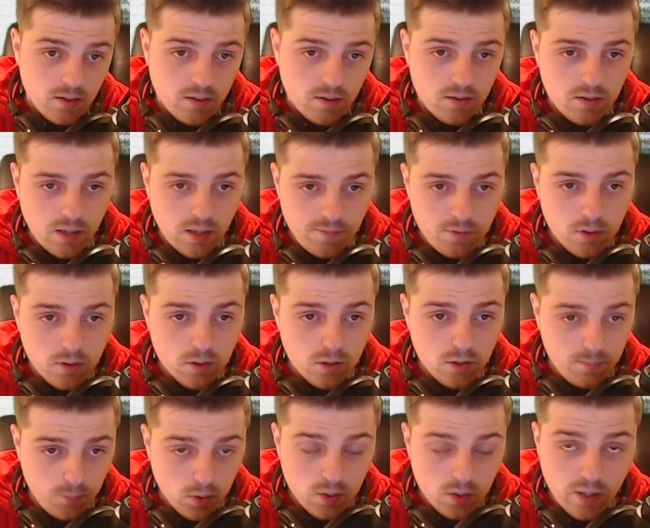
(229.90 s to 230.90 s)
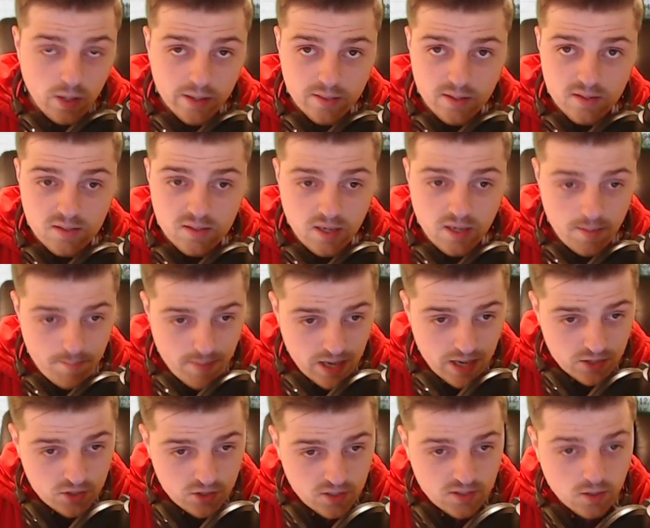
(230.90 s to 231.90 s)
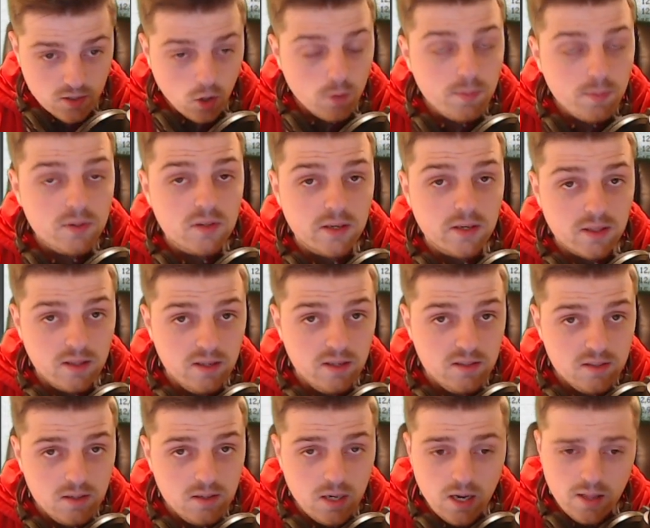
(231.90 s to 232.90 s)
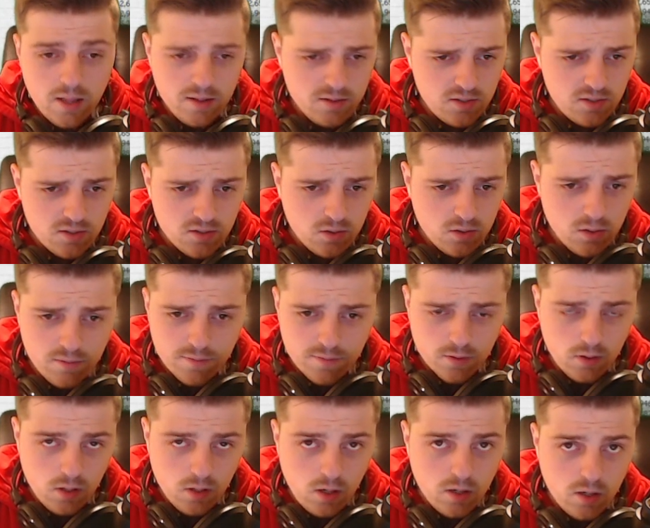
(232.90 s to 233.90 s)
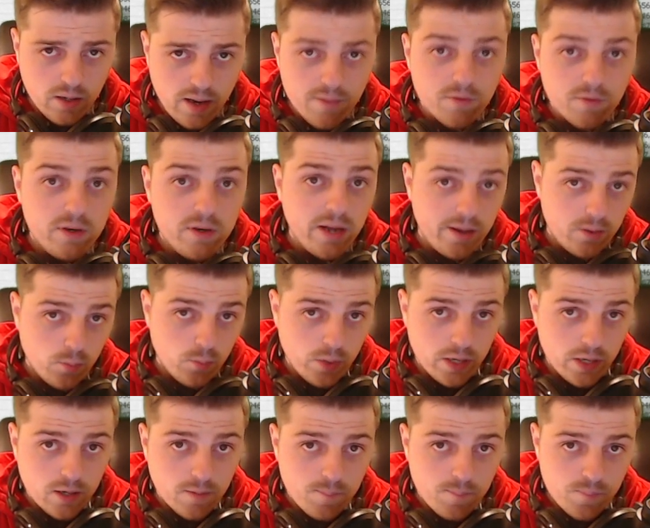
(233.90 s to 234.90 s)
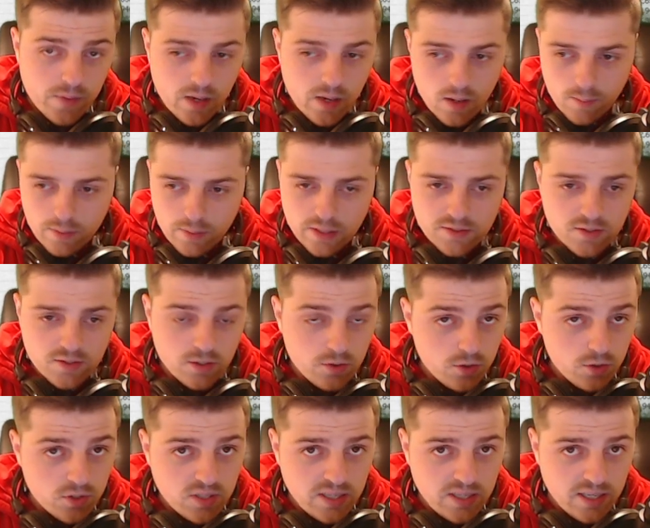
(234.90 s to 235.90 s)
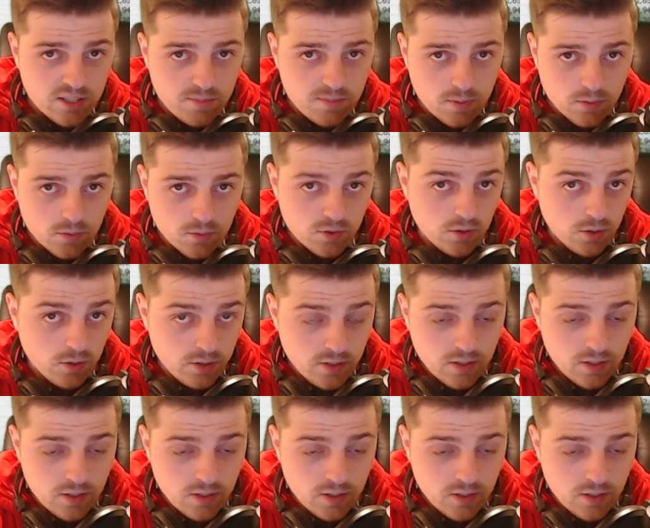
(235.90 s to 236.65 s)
If you look at a book like this, it matches and opens like this. This is good for a long every day of the week. Plus, the news announcement was good.